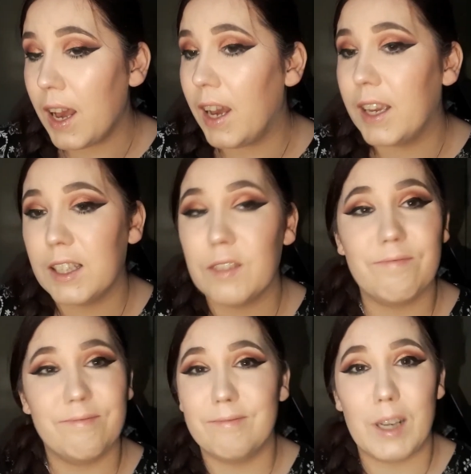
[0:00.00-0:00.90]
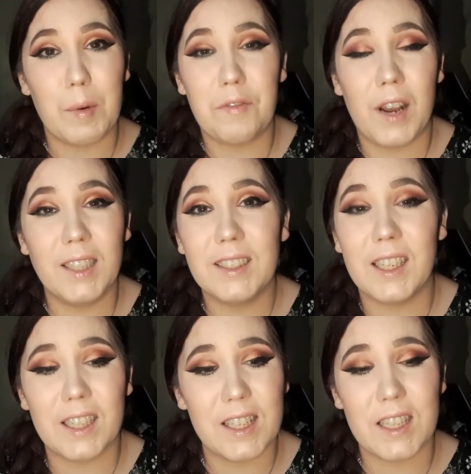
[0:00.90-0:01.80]
I'm a fan,
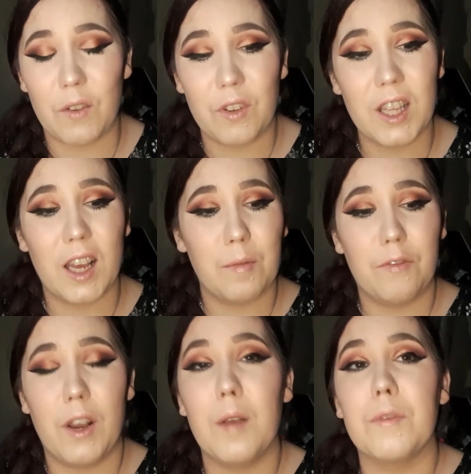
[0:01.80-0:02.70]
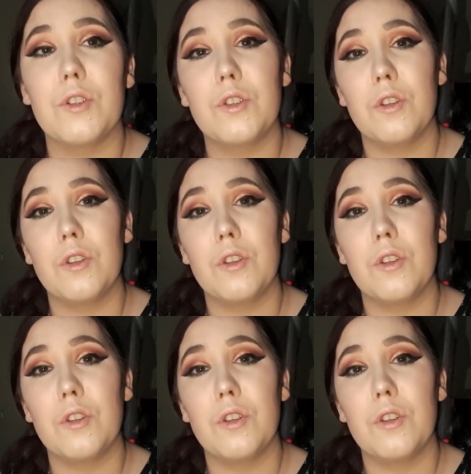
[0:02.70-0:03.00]
guys. I really am a fan.